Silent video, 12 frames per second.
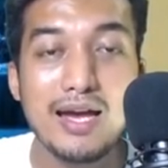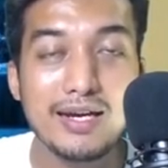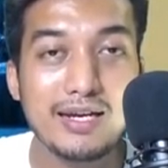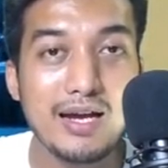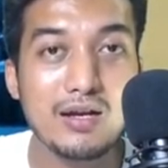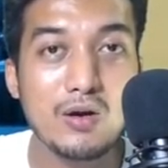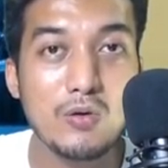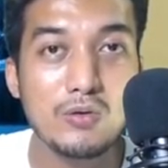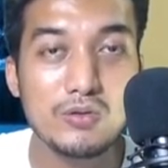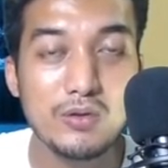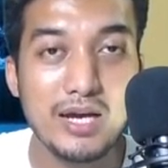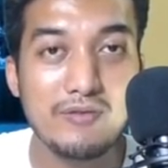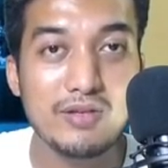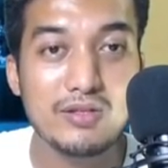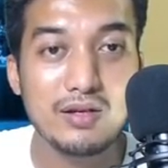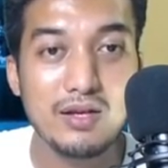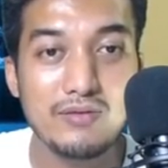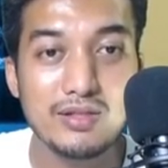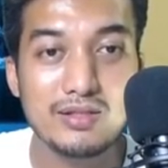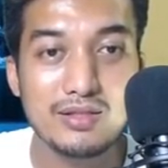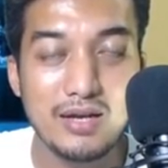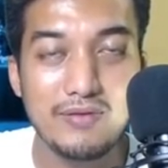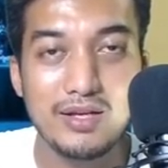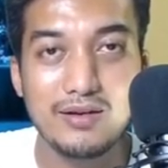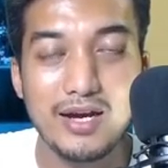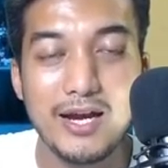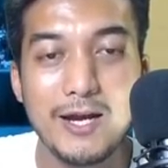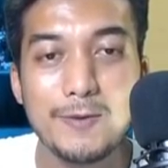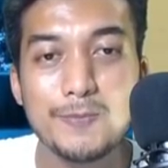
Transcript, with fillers: I gotta go to adventure level 7 okay